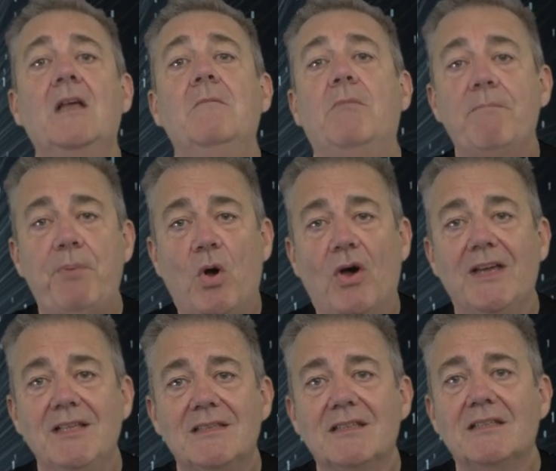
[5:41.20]
My
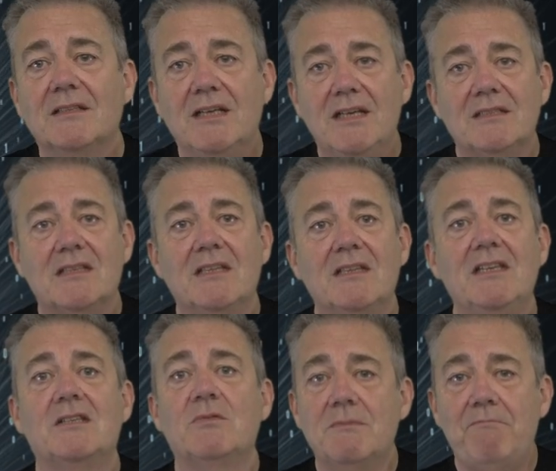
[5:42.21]
point is that
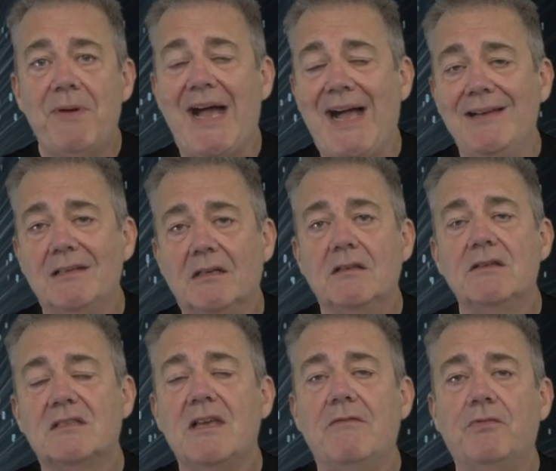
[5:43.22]
this was bad on
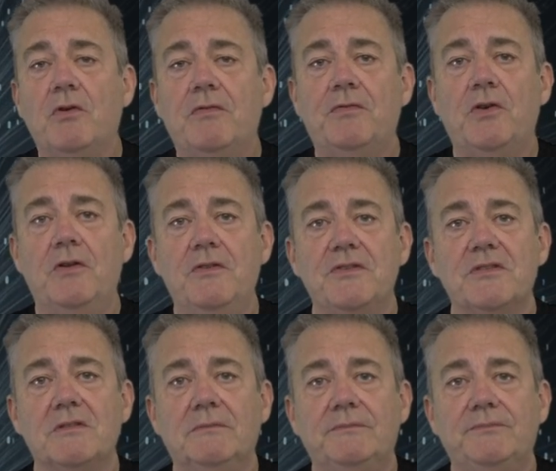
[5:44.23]
several
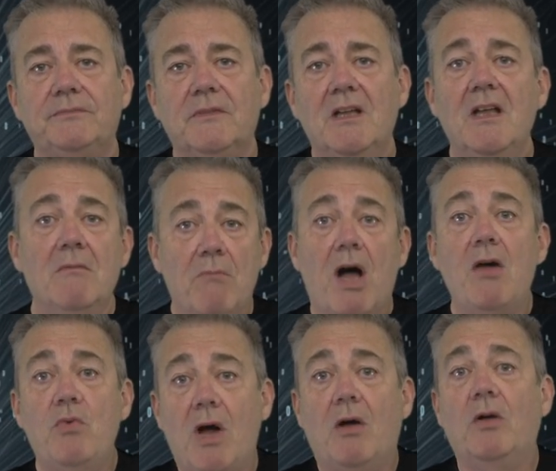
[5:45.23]
fronts. My
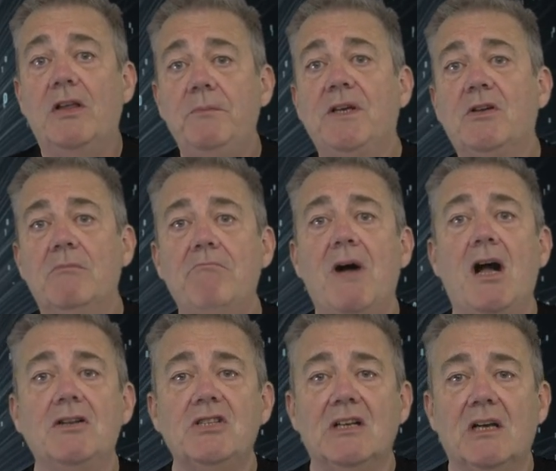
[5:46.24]
role had become
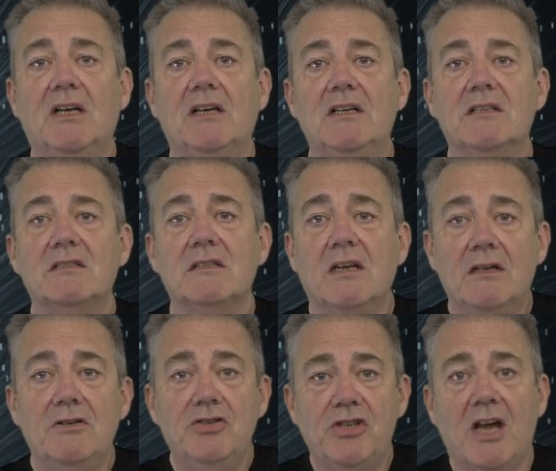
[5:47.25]
marginalised
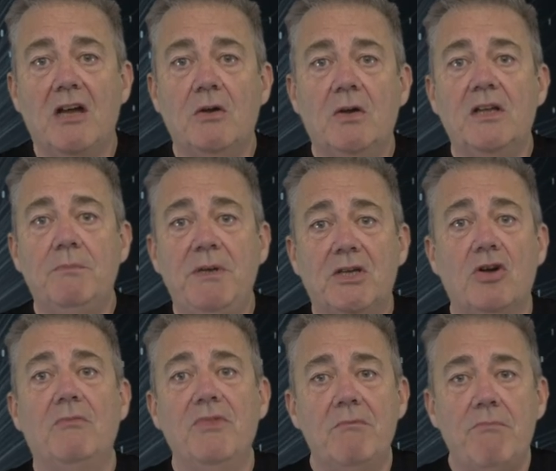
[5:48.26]
and Joe had
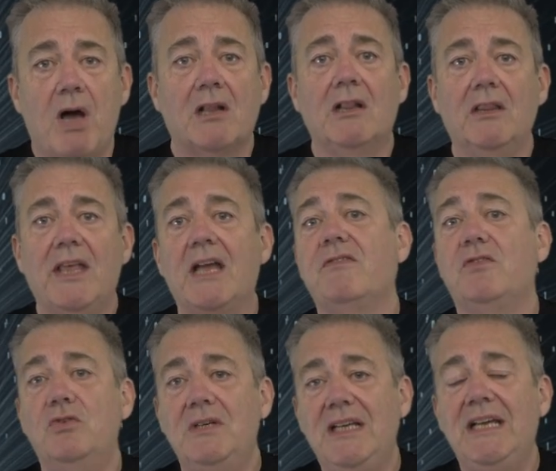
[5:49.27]
become the bottleneck
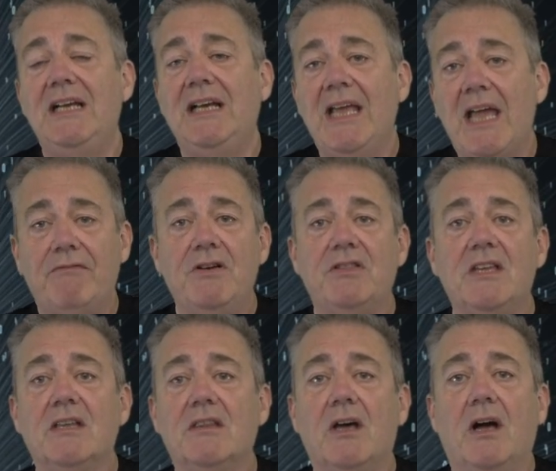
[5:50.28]
for nearly
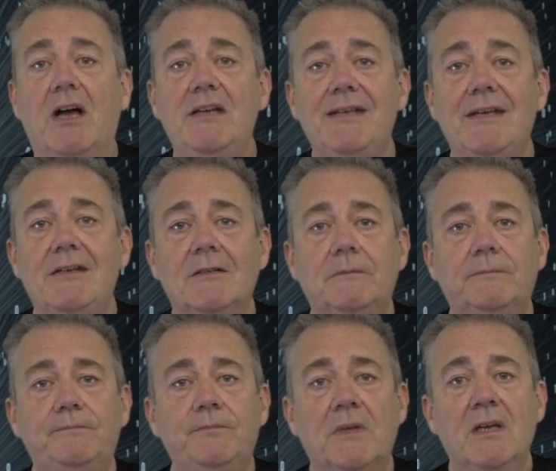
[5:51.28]
everything that I did.
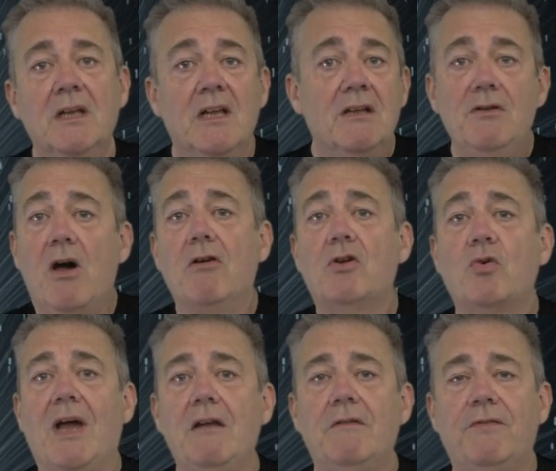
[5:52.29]
Not
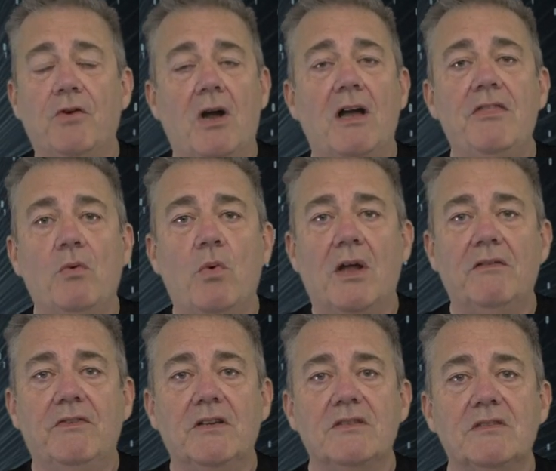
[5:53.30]
great for either one
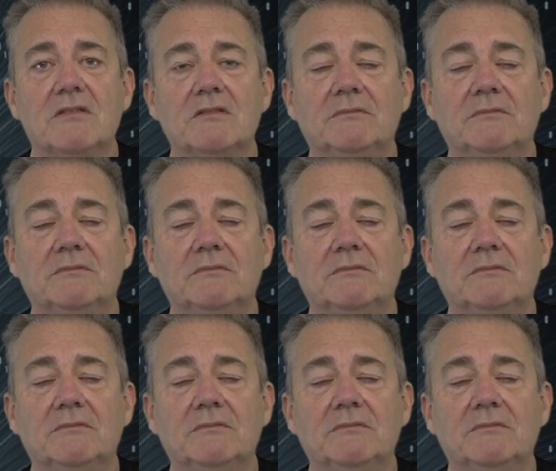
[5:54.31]
of us.